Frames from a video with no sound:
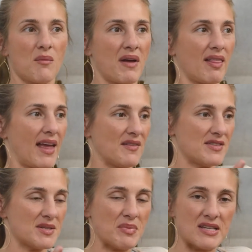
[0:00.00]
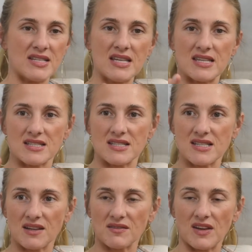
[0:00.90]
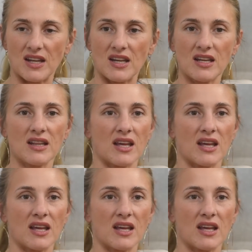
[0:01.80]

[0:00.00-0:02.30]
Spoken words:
My life is busy. This is convenient.